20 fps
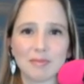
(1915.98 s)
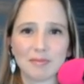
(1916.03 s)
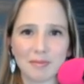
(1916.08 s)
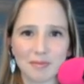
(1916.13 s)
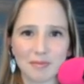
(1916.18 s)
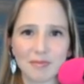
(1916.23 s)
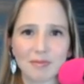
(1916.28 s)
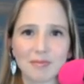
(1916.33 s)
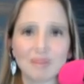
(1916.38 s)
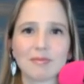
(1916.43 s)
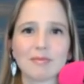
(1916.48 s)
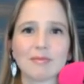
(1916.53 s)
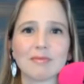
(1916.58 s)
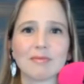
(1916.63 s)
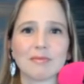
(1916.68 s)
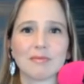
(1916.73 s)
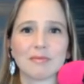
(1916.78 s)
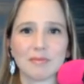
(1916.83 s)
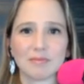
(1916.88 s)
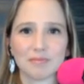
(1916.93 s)

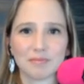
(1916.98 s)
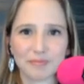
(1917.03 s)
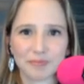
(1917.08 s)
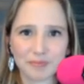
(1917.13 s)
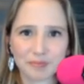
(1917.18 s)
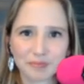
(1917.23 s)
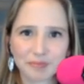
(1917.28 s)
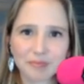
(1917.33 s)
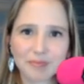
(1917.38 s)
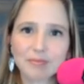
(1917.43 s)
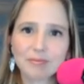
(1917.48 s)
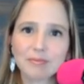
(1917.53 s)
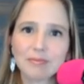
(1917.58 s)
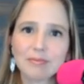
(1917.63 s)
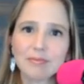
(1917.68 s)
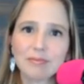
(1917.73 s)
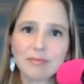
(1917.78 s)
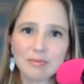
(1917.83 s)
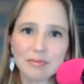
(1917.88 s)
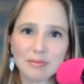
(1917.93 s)

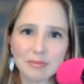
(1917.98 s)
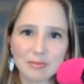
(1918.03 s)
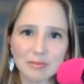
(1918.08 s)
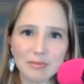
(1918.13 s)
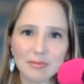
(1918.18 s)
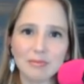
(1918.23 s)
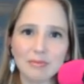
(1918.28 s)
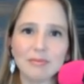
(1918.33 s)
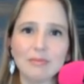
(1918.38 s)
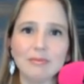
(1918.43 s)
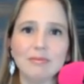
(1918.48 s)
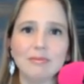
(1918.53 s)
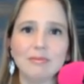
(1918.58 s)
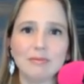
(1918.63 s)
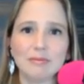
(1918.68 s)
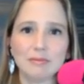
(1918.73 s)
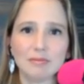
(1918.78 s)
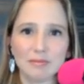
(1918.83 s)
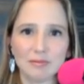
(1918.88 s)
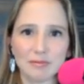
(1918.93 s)

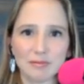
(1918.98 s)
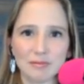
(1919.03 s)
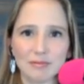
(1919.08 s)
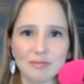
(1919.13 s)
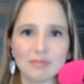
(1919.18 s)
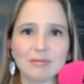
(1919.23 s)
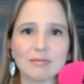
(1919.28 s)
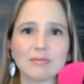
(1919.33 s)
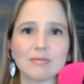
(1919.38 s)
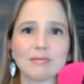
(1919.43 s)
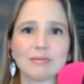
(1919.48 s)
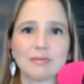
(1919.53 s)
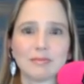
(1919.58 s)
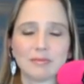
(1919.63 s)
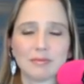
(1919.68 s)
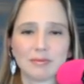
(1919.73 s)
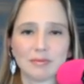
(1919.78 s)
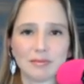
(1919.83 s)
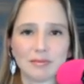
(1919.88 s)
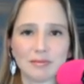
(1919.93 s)

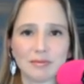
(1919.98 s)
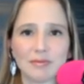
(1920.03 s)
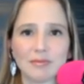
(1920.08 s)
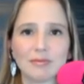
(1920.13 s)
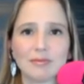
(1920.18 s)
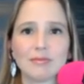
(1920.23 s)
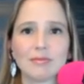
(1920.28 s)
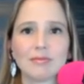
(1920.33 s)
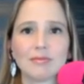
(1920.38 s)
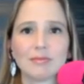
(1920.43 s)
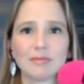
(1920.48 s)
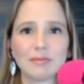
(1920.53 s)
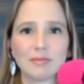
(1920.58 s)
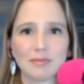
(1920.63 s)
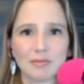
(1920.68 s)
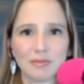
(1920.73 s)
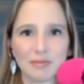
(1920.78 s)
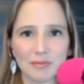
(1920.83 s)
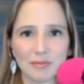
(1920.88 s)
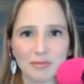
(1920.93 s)

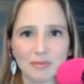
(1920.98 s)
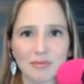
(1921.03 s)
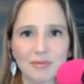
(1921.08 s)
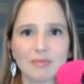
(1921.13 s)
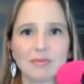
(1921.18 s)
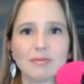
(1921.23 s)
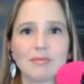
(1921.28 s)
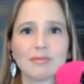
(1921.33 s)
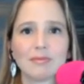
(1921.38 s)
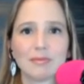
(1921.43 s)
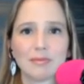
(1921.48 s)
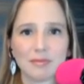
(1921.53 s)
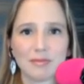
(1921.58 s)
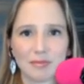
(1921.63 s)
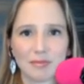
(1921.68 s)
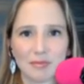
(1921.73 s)
This person isn't speaking.